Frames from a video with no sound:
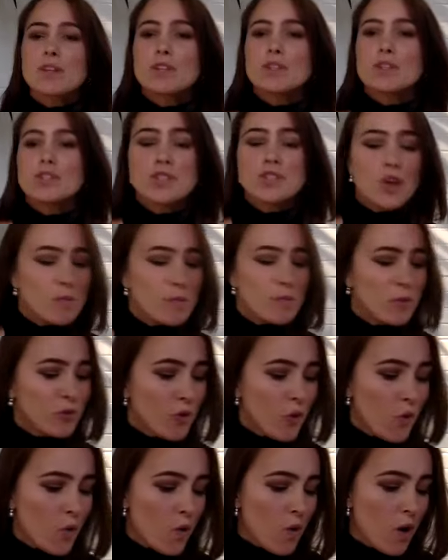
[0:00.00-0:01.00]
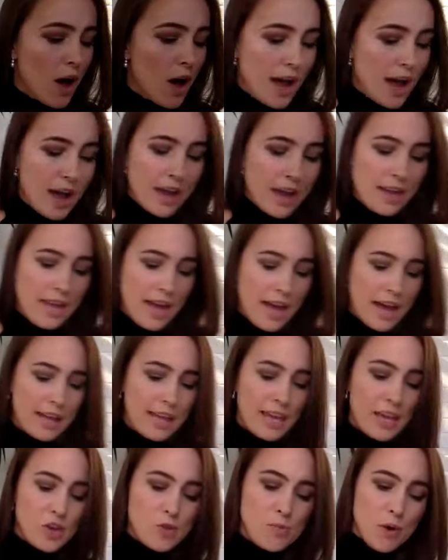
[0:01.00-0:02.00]
so before I, I,
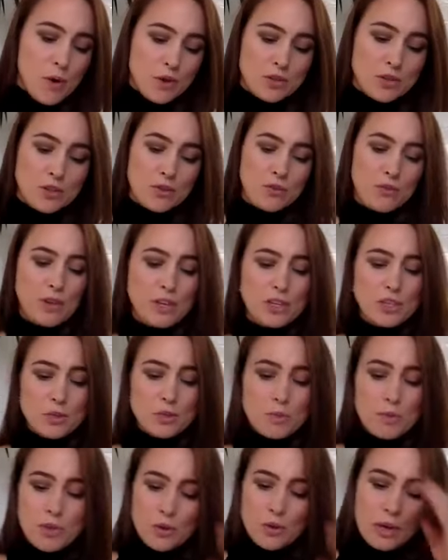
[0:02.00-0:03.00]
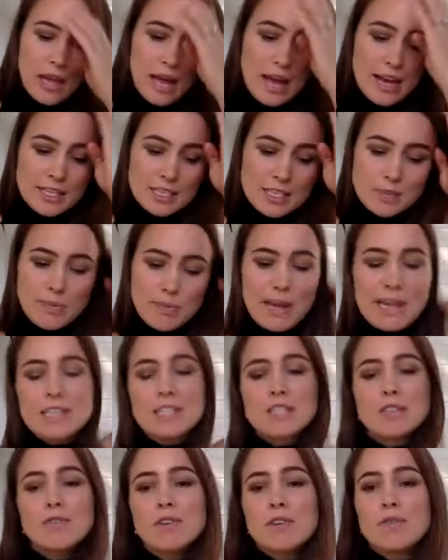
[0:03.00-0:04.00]
get you both to finish with your last
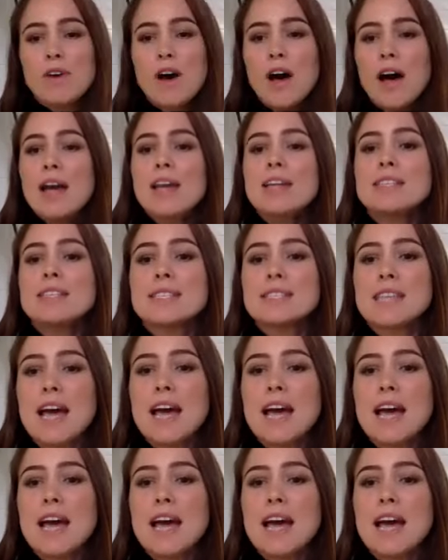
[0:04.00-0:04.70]
piece of advice,